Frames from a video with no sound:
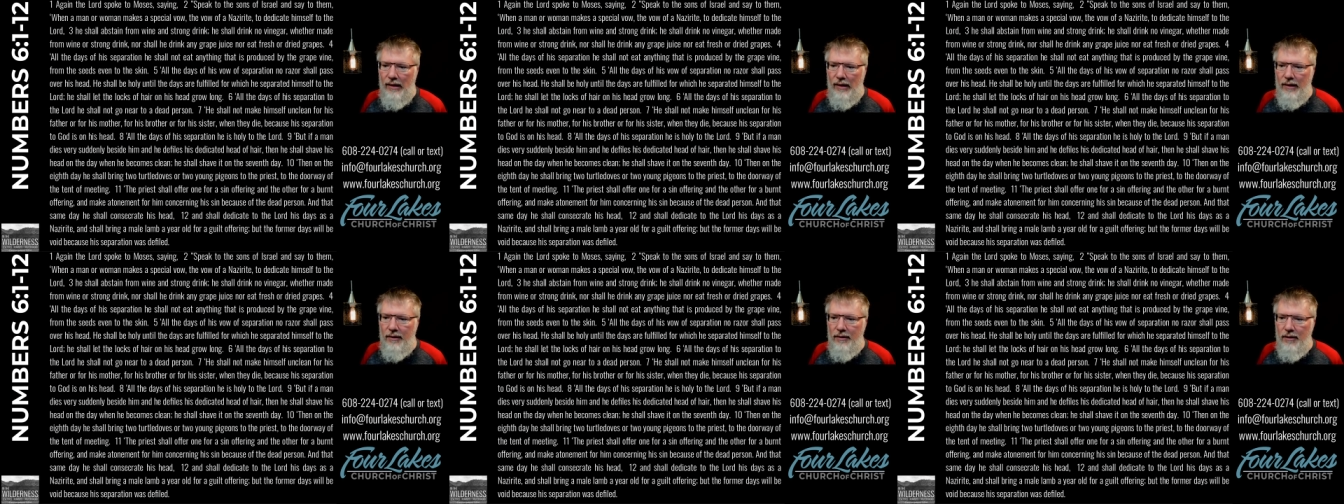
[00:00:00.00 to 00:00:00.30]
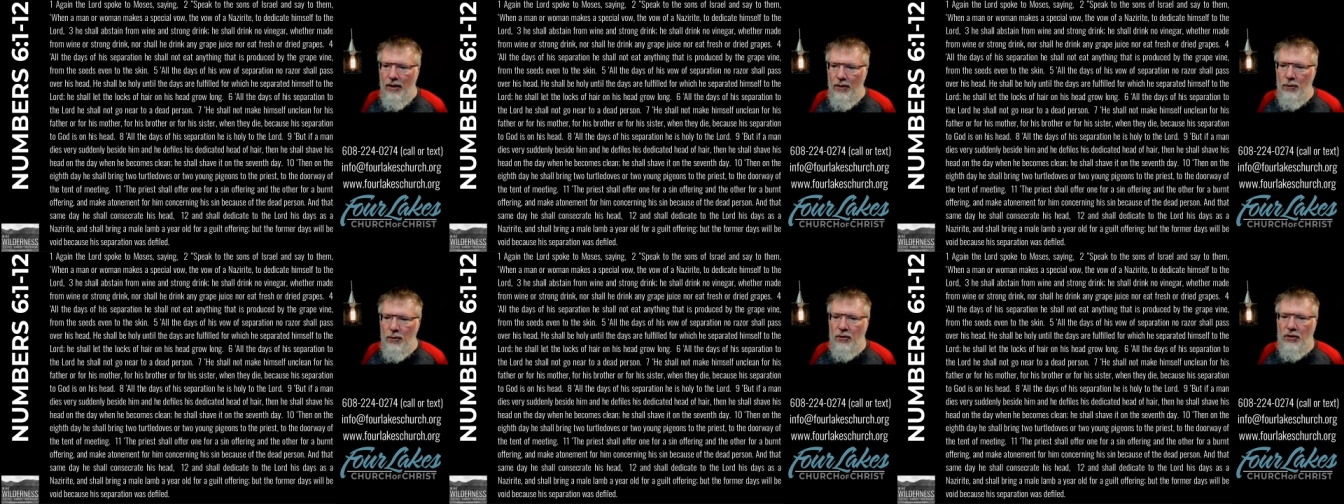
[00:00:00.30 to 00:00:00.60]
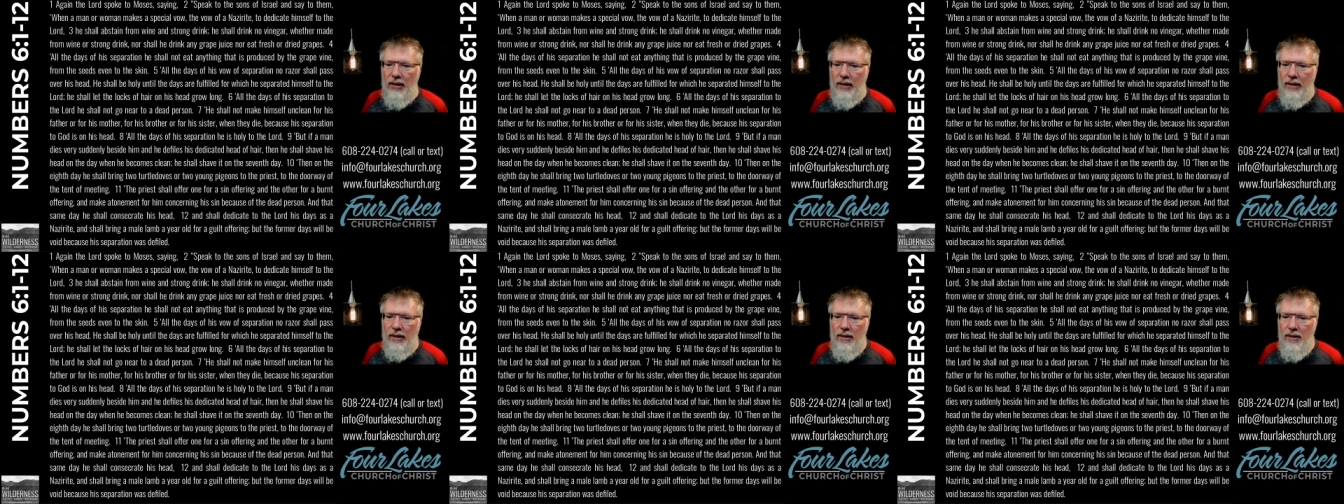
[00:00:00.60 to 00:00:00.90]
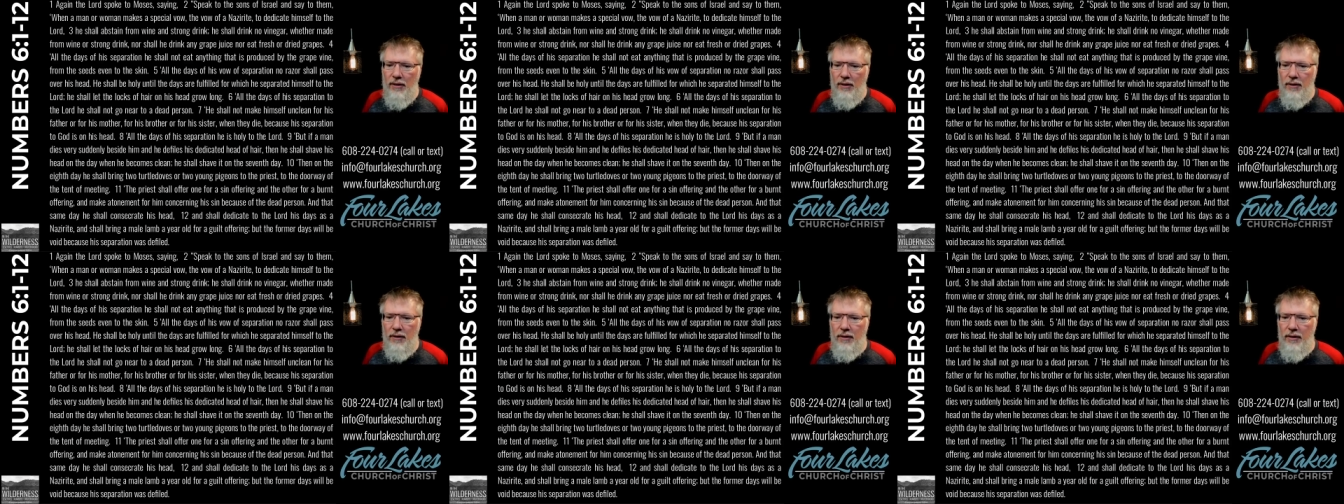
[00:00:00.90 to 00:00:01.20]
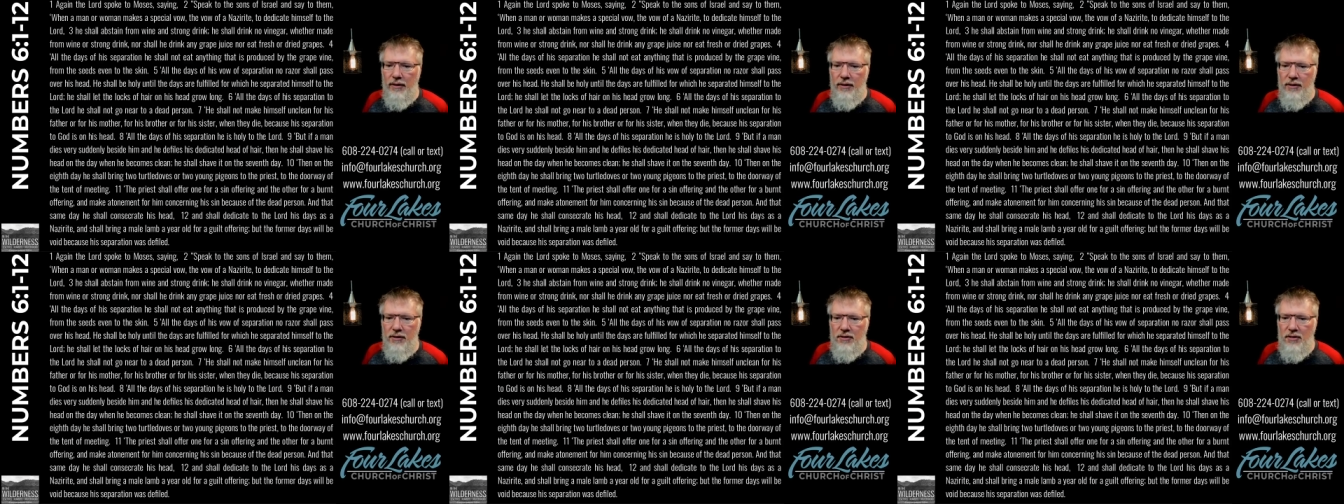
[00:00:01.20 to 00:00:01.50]
And the other thing here
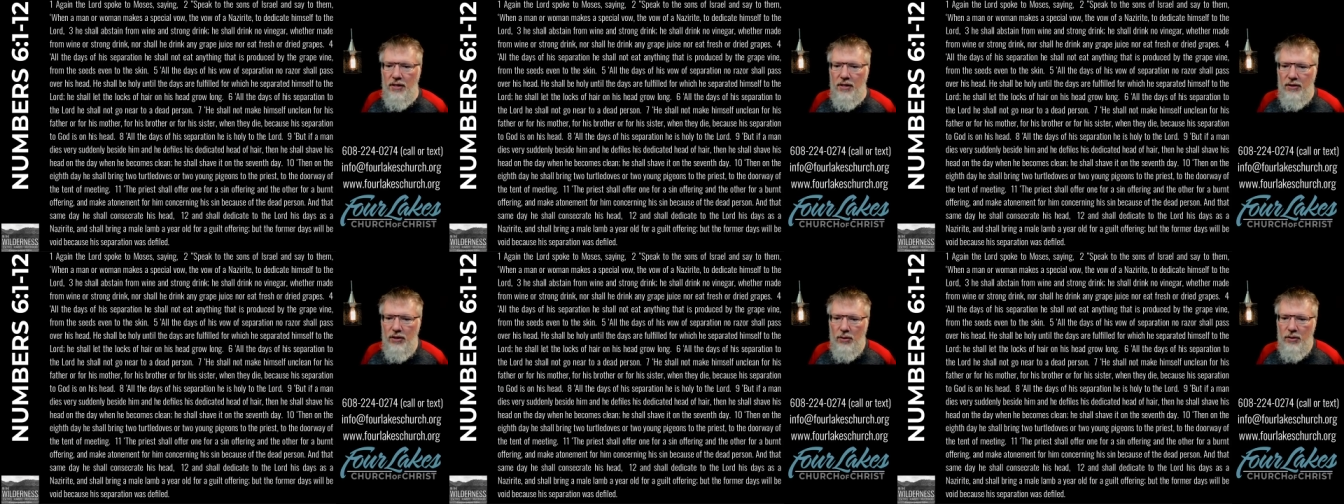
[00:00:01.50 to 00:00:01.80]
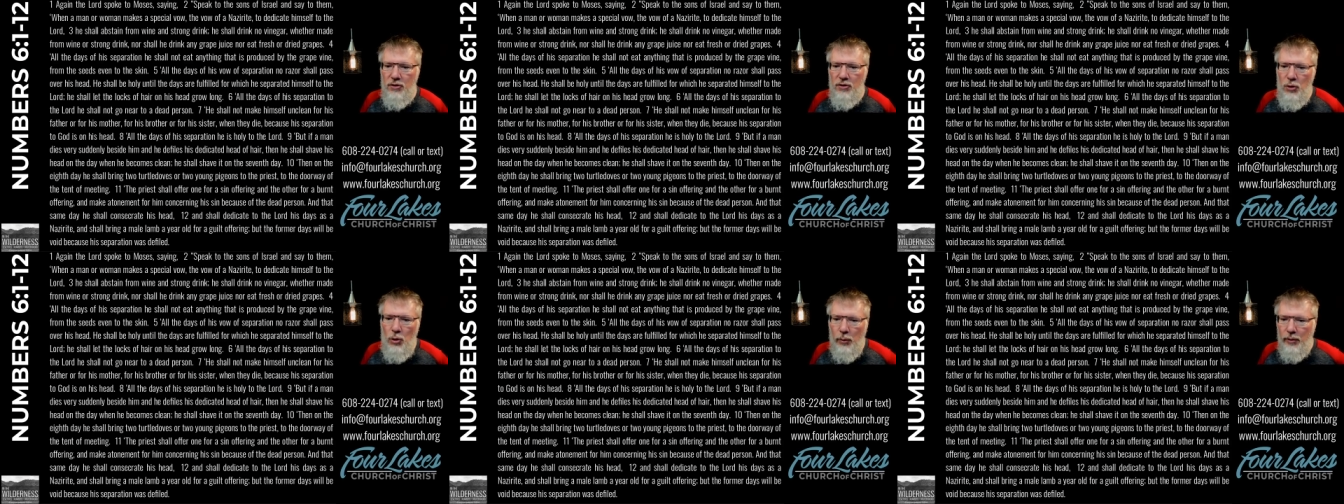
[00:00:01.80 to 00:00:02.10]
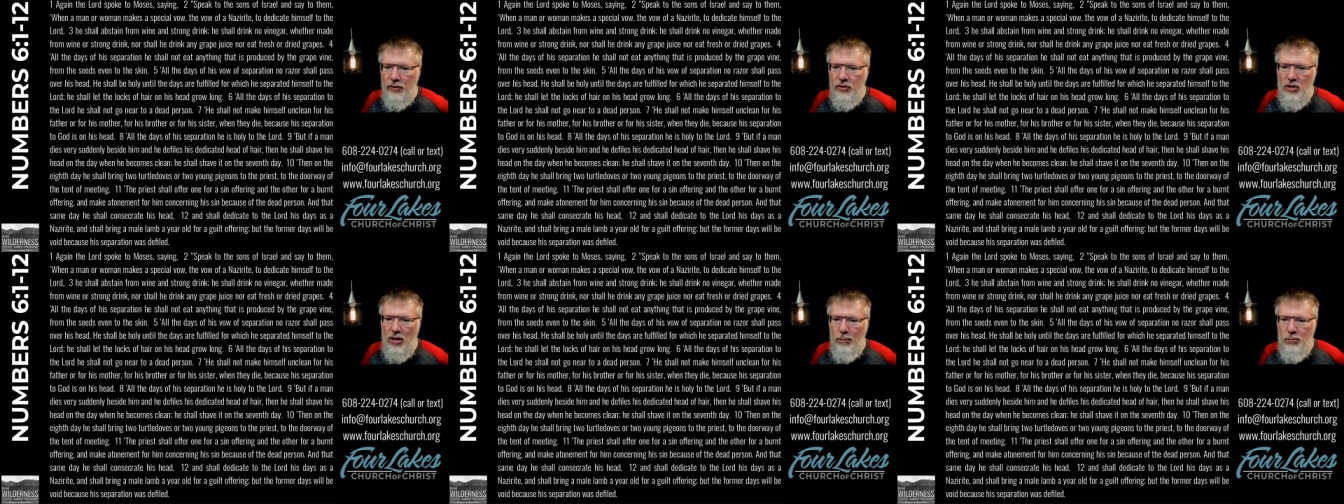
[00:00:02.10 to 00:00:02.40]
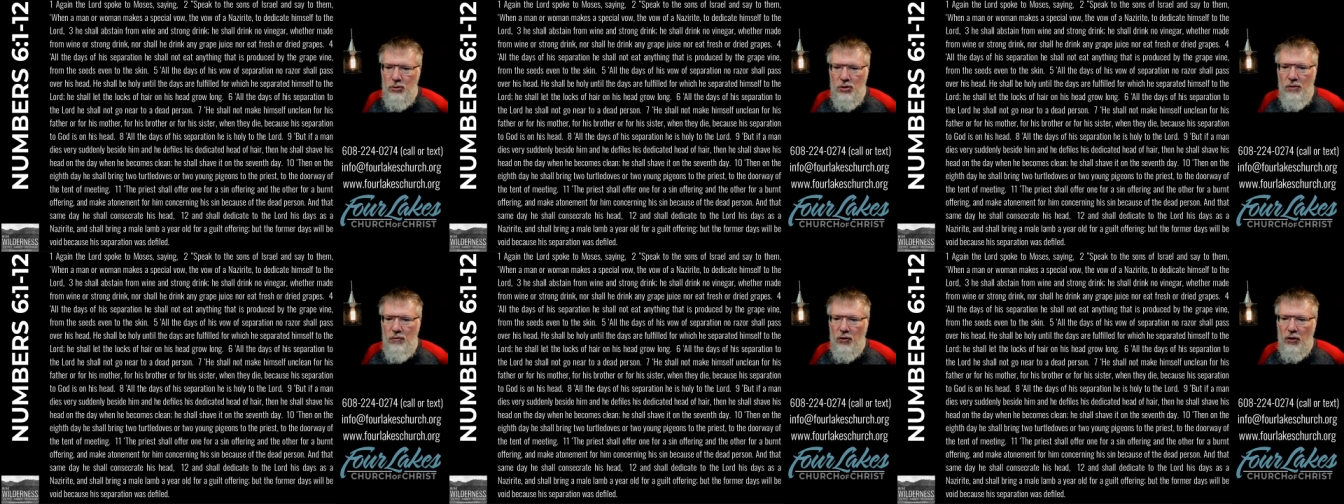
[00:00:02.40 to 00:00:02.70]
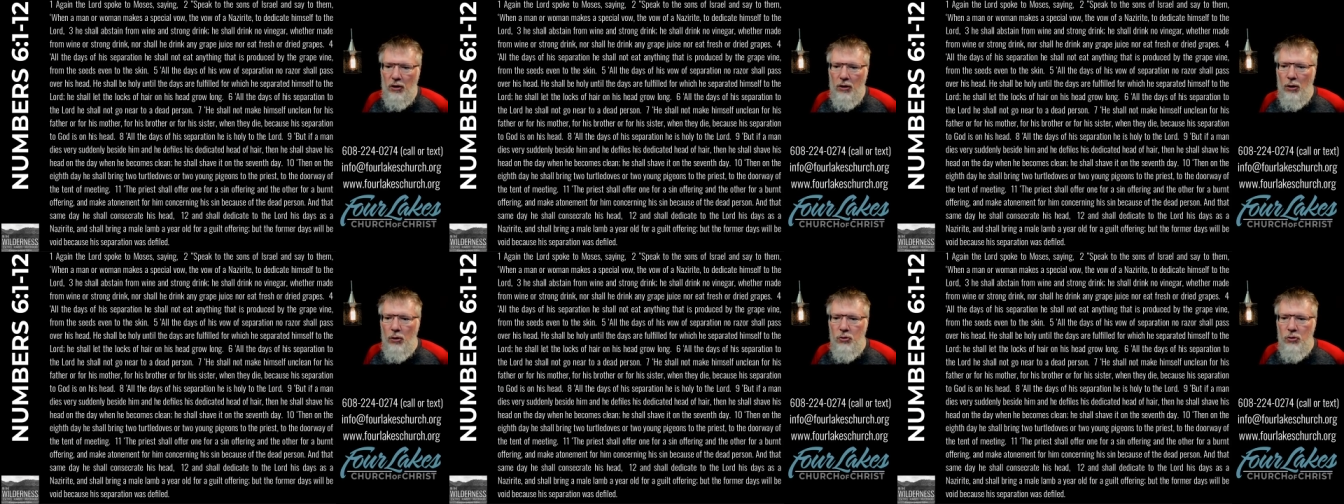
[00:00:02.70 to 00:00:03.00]
is that there is no exception for
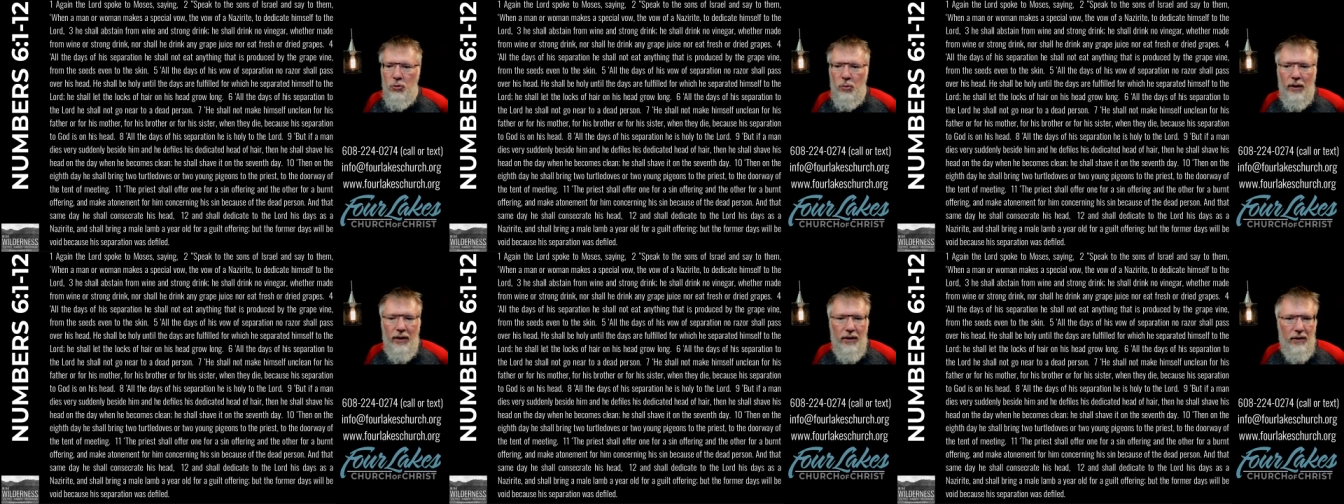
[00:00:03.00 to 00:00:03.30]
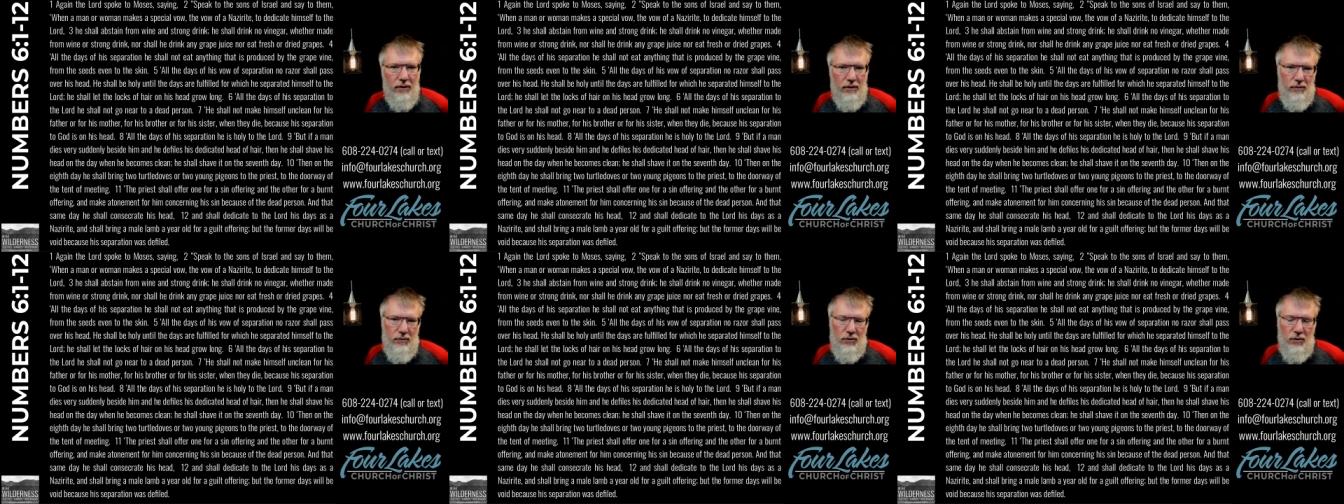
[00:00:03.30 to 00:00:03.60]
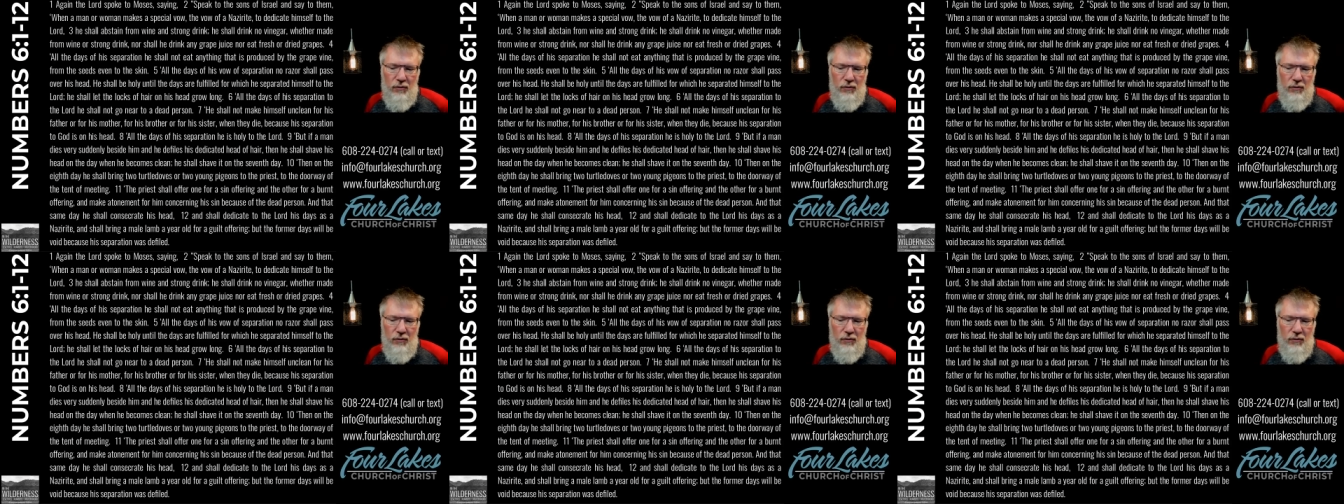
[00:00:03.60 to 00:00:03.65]
close relatives.